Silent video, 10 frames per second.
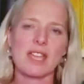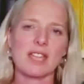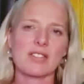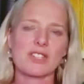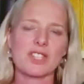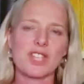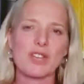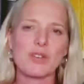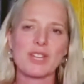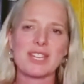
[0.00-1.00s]
And so,
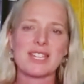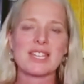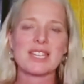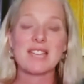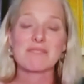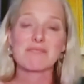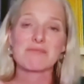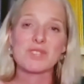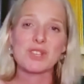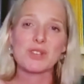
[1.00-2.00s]
yeah.
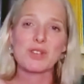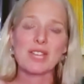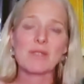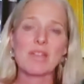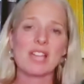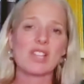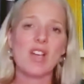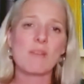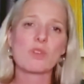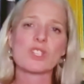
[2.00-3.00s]
So anyway, a
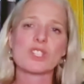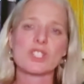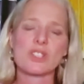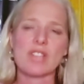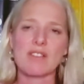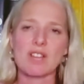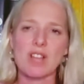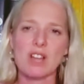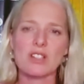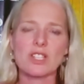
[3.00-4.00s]
lot more to do in that regard.